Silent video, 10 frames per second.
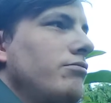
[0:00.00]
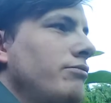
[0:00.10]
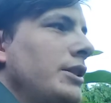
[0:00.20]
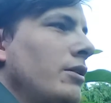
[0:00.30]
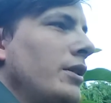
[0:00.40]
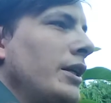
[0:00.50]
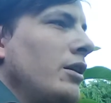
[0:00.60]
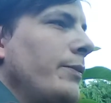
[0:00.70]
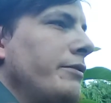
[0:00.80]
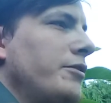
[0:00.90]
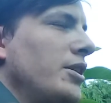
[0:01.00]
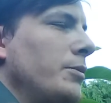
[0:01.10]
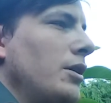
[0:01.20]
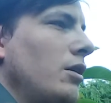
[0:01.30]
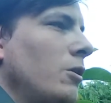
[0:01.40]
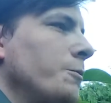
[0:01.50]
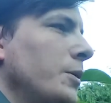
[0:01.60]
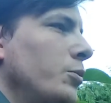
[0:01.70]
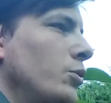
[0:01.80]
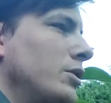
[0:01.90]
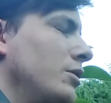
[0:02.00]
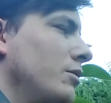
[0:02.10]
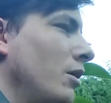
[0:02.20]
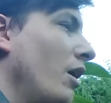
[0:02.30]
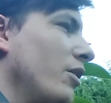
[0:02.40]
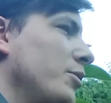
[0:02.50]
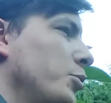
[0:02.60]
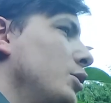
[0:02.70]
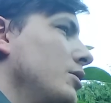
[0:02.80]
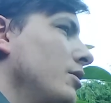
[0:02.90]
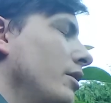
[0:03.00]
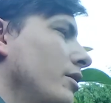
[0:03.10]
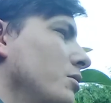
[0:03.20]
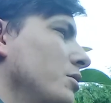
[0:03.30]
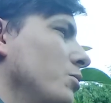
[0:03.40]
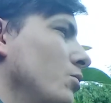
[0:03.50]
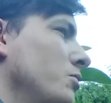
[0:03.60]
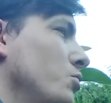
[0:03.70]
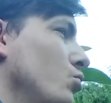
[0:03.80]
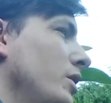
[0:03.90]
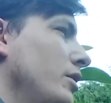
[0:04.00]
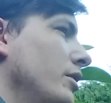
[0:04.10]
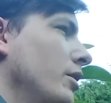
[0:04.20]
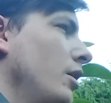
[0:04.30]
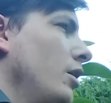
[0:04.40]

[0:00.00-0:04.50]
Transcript: they're going to be fine. I mean, a lot of people I remember hearing, reading